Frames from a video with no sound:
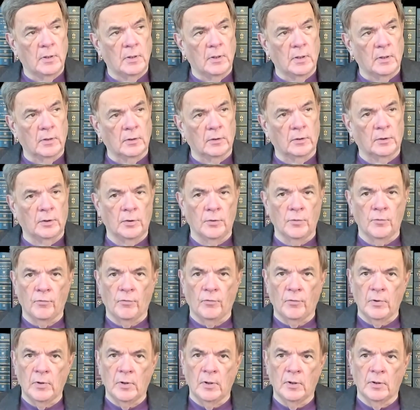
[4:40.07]
and close
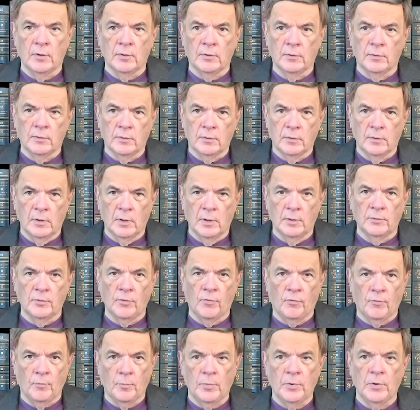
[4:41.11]
in and
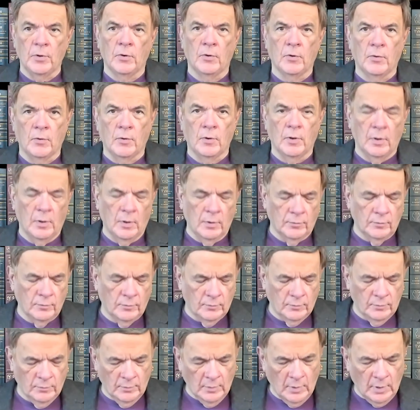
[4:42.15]
disappear at
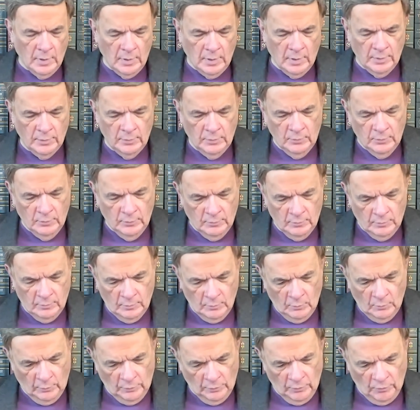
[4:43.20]
high noon
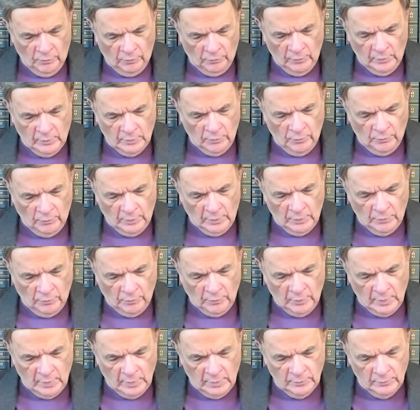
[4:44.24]
when the sun is at its
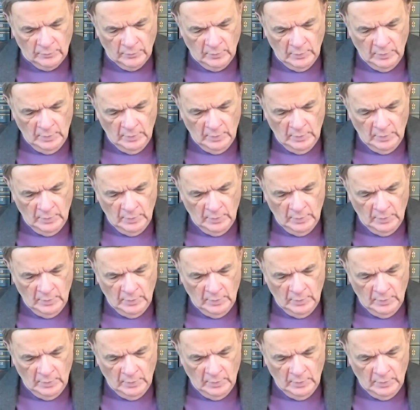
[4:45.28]
height.